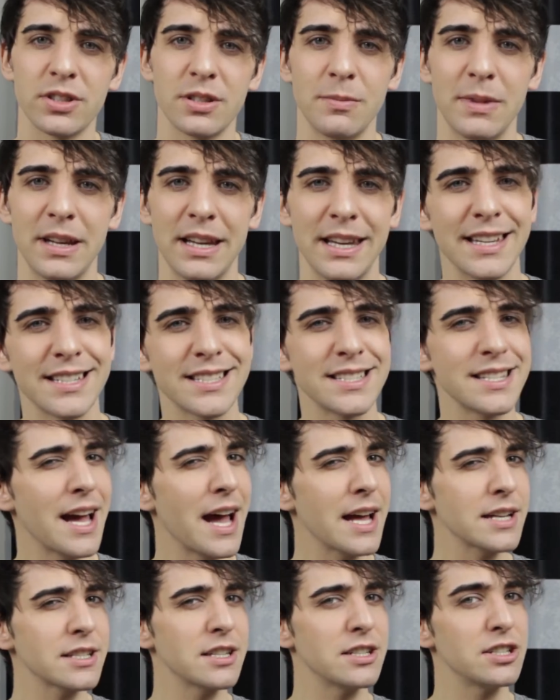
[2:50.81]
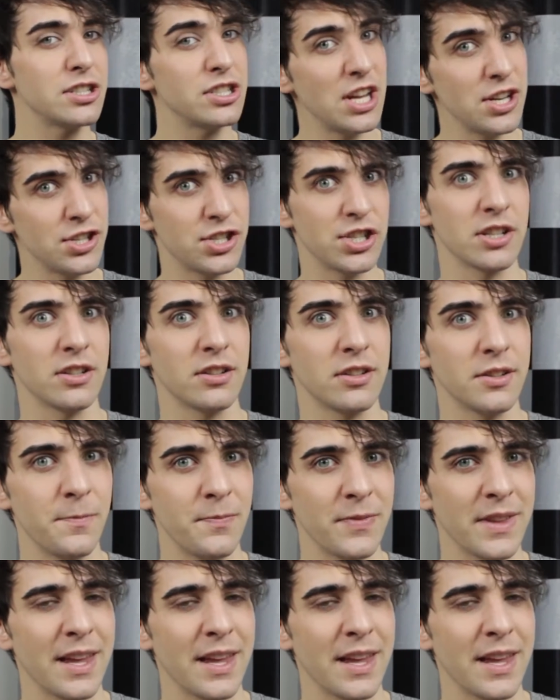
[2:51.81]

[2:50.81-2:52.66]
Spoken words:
to me. It's not digital.